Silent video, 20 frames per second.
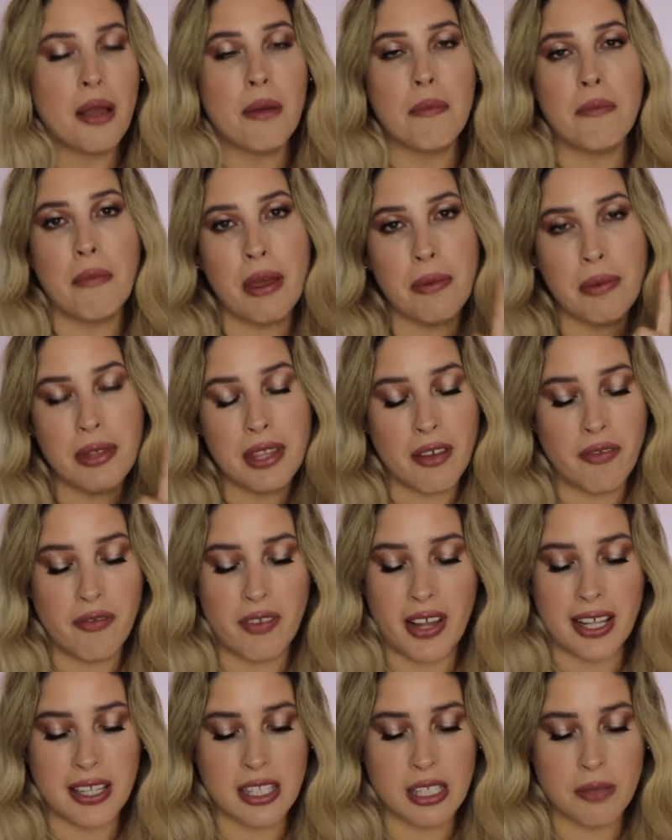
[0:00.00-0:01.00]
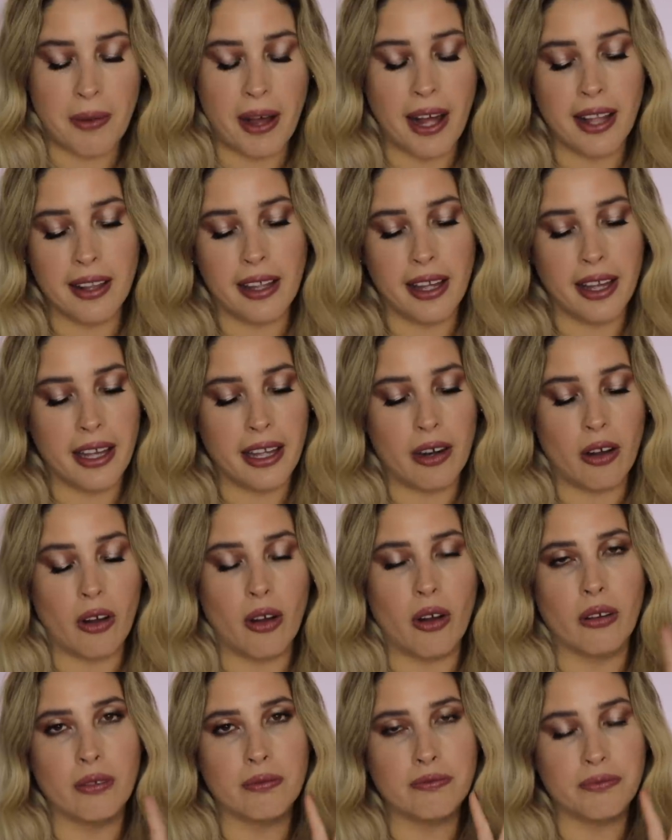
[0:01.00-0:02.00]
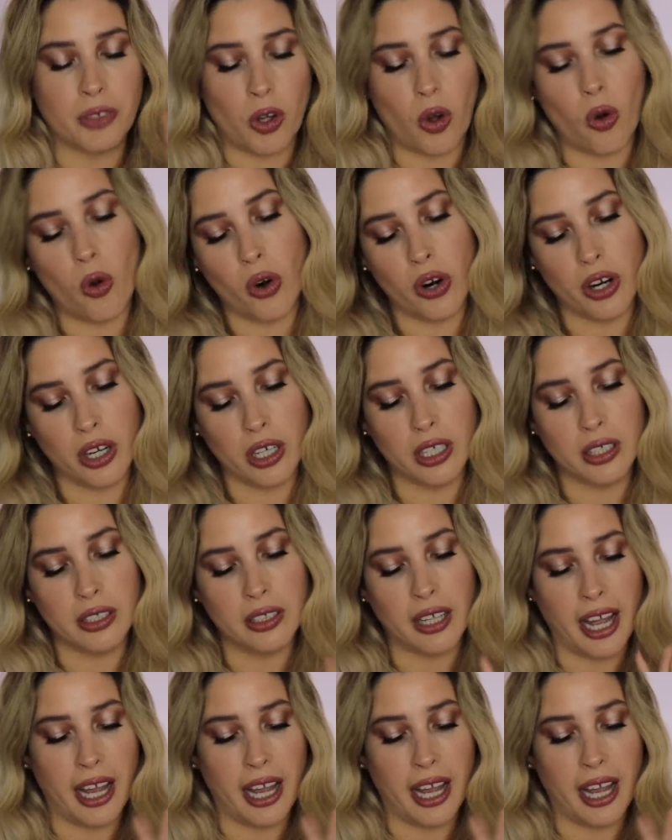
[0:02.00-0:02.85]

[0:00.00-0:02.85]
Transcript: Maybe the face palette or